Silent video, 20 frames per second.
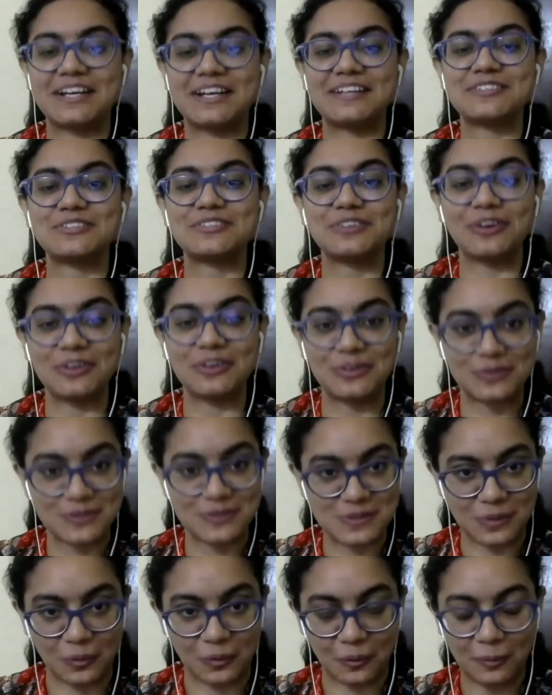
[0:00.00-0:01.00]
Do not
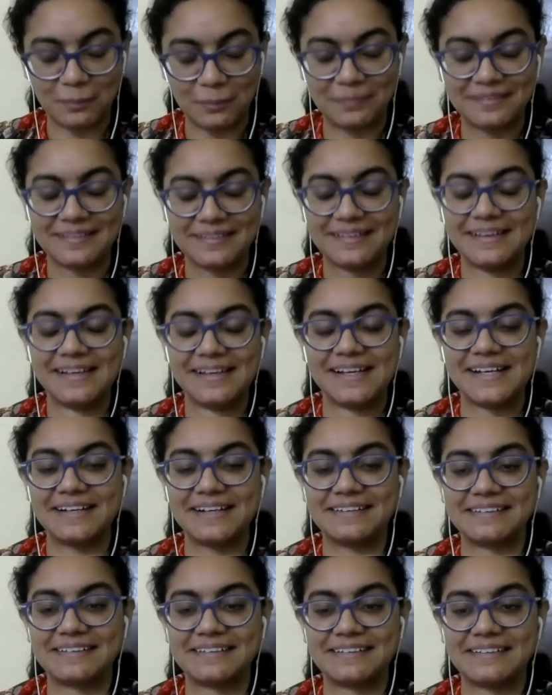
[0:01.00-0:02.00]
lose hope,
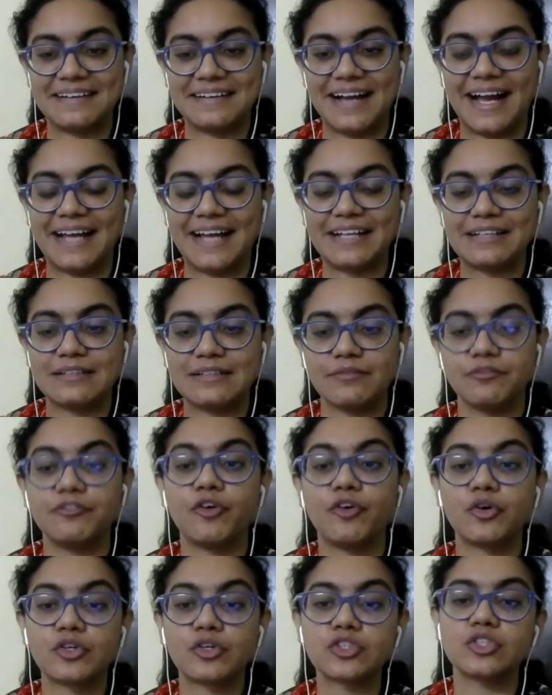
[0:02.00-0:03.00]
and
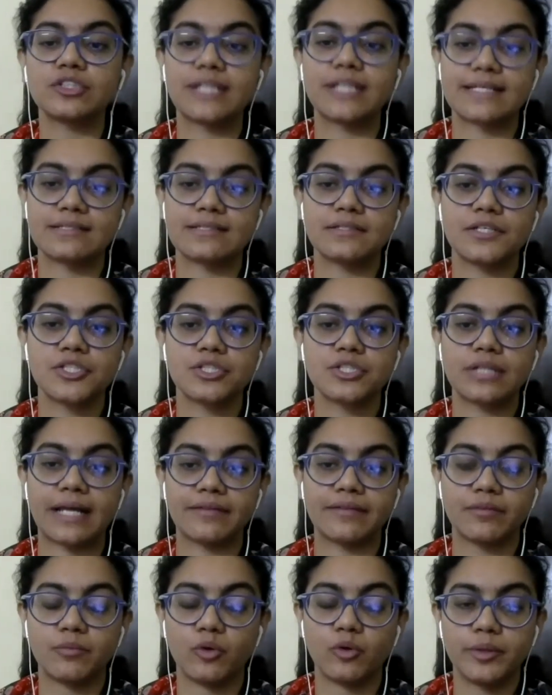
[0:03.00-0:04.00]
focus on dissertation at
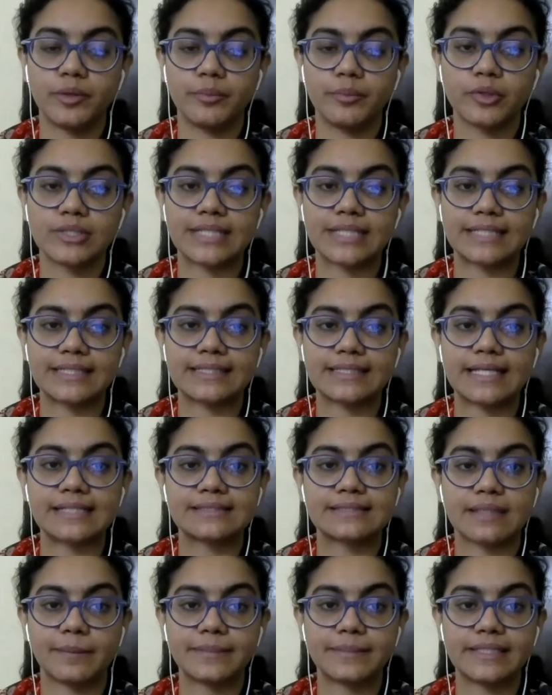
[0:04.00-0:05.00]
the moment, I think that's
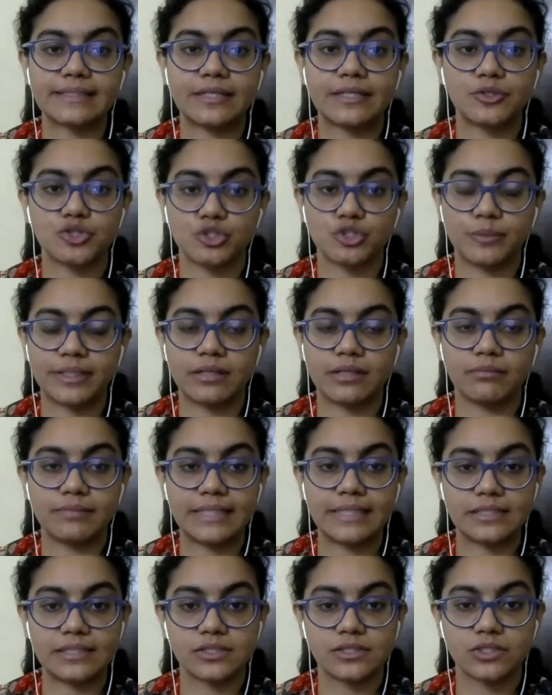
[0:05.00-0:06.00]
something that you should be
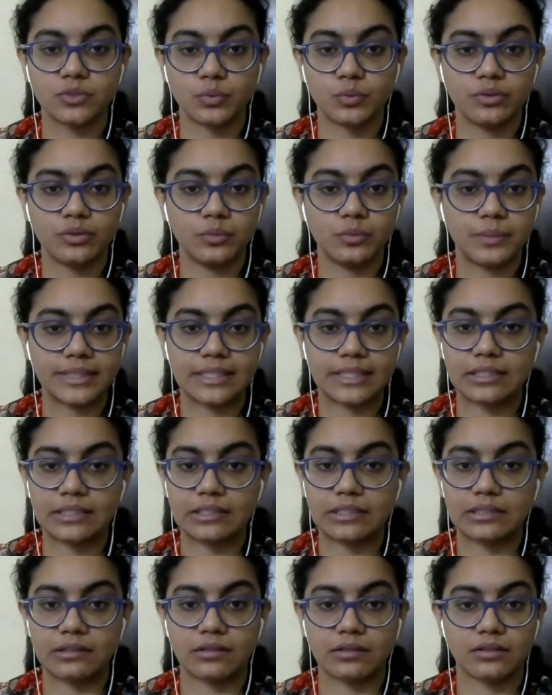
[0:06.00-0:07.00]
completing soon. Within
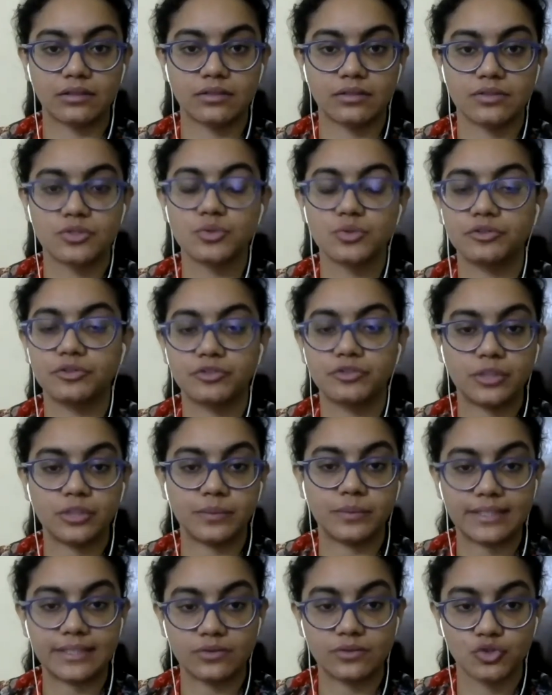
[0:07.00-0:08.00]
2 or 3
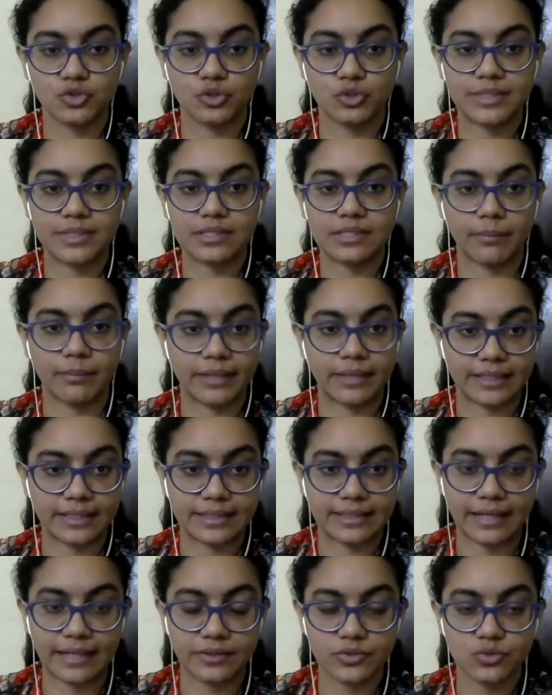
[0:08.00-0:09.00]
weeks, you should be submitting
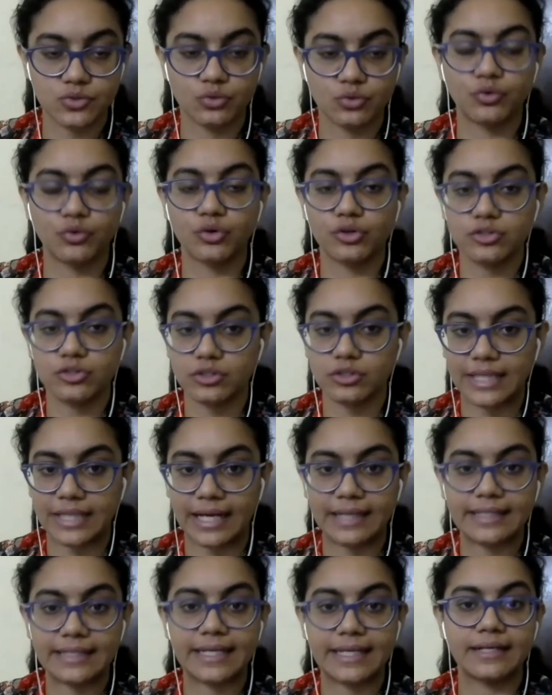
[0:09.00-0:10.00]
that. So focus on
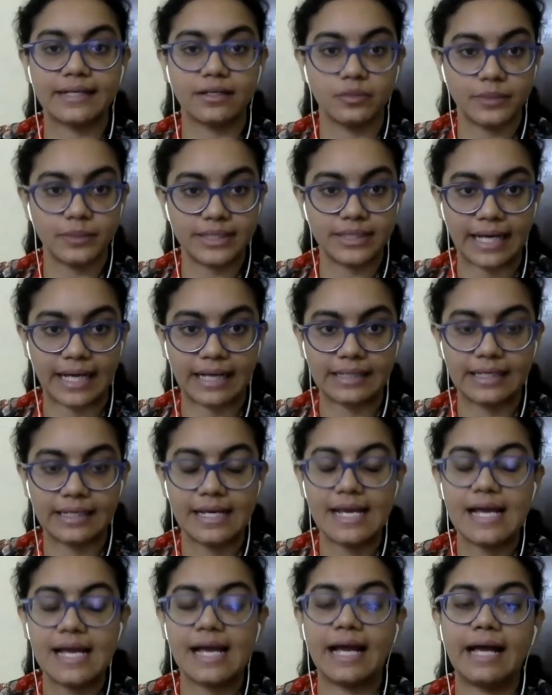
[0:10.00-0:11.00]
that, get done with that,
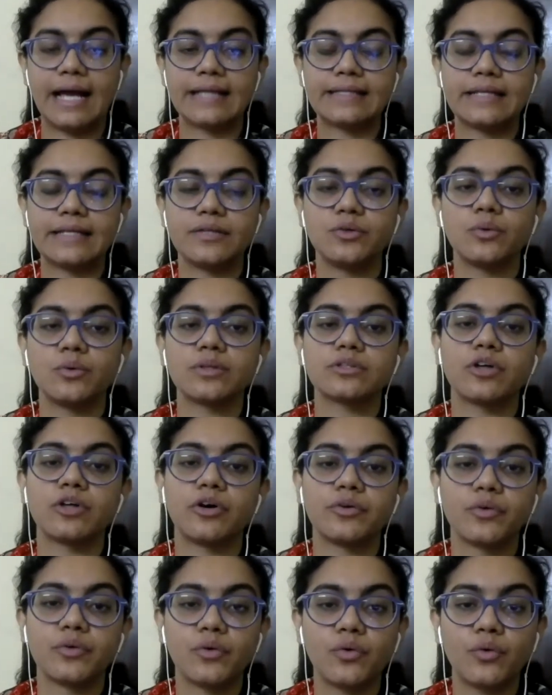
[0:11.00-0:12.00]
and then do a
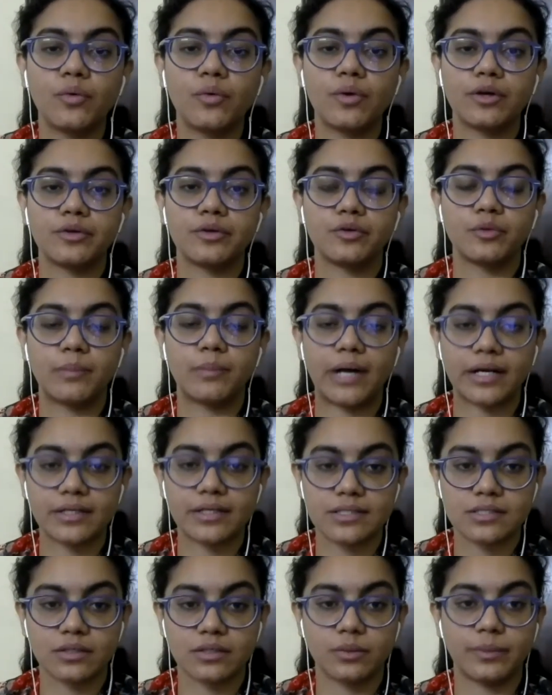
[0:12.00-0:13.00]
thorough,
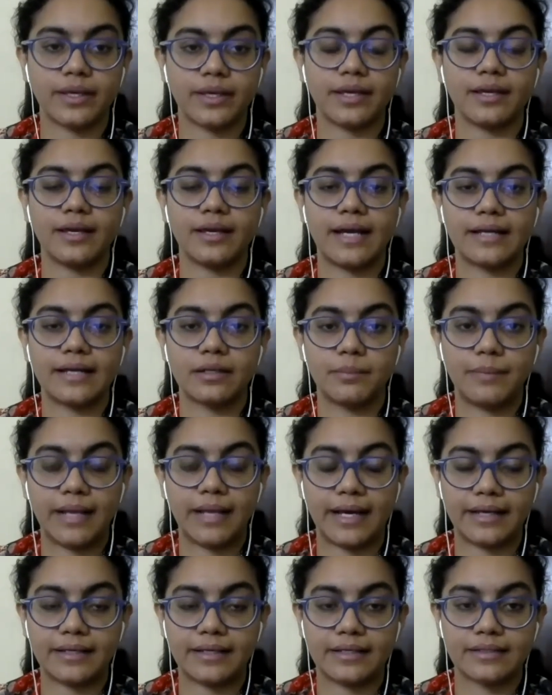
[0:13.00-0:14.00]
market survey and
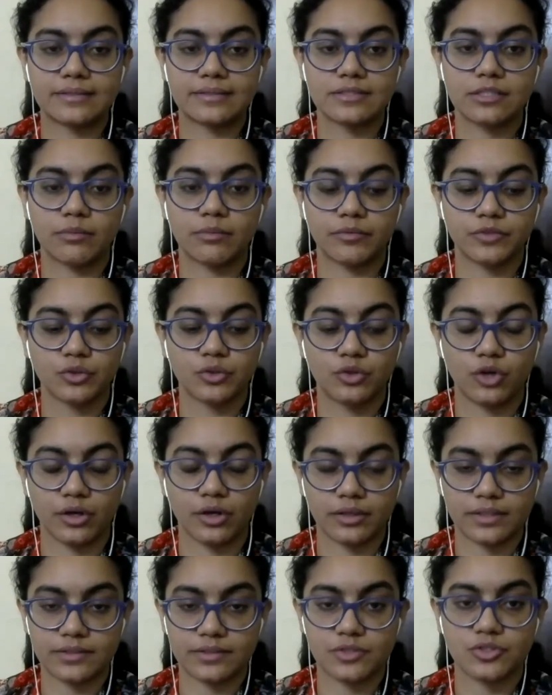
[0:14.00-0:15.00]
apply in some of the good
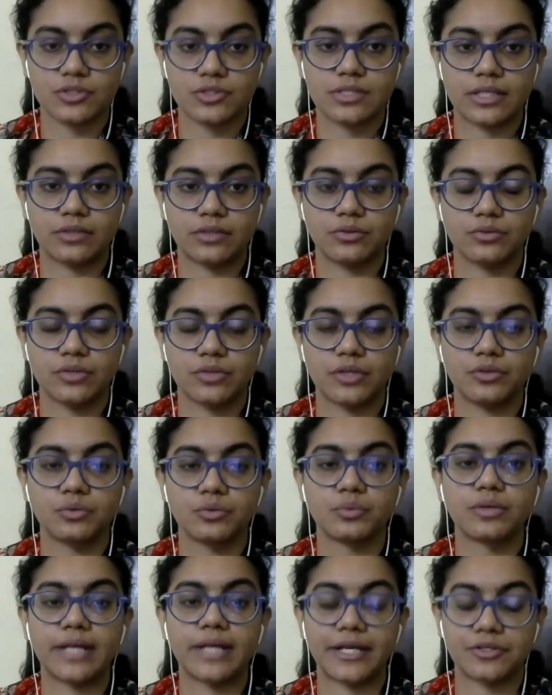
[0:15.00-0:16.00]
organizations that you
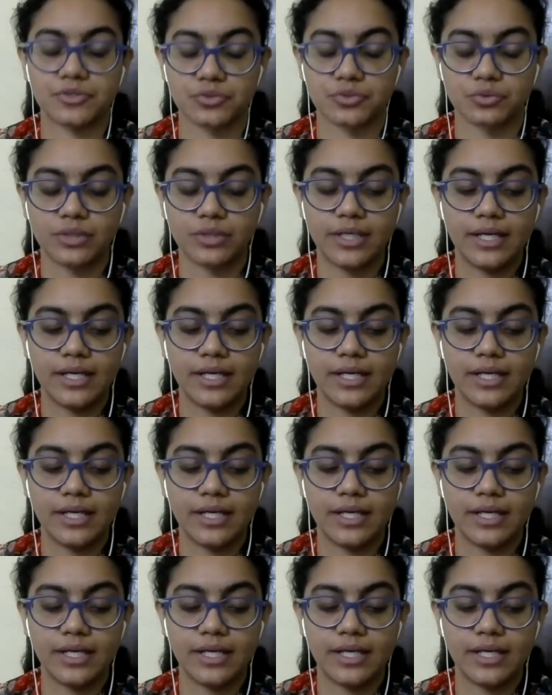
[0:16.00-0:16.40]
would like to.